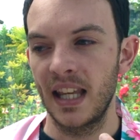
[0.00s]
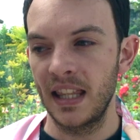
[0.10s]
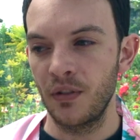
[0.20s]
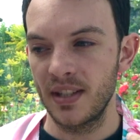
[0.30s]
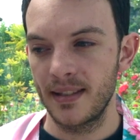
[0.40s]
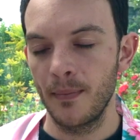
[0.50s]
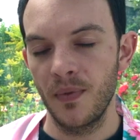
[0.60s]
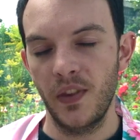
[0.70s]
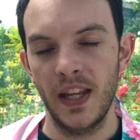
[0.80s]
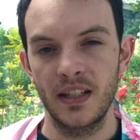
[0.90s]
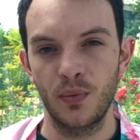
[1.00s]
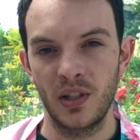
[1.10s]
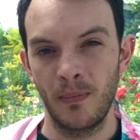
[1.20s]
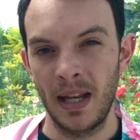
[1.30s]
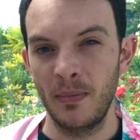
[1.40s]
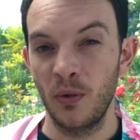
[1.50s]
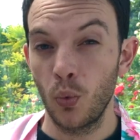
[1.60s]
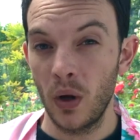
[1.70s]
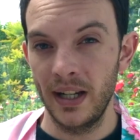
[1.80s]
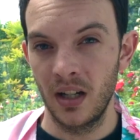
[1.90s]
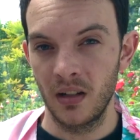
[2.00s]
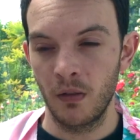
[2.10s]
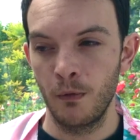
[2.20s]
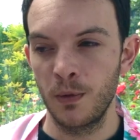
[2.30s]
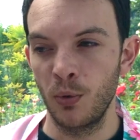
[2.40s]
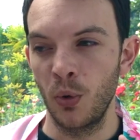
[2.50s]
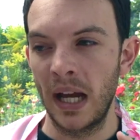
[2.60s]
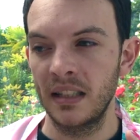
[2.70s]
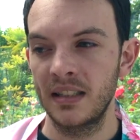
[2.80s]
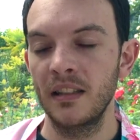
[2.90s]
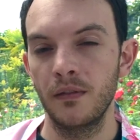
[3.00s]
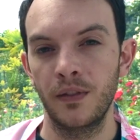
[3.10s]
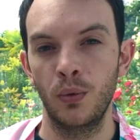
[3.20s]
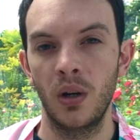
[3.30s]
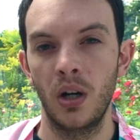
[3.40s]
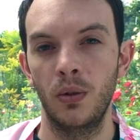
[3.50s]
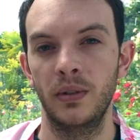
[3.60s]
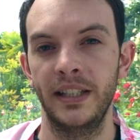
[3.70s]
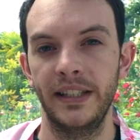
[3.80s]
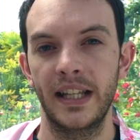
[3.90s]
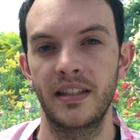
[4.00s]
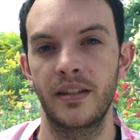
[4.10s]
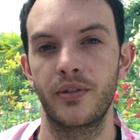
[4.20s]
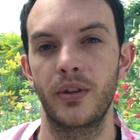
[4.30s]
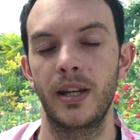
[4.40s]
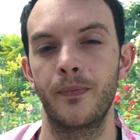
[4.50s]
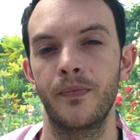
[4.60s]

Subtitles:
yet there are some things which made me quite uncomfortable and didn't feel were wholly necessary.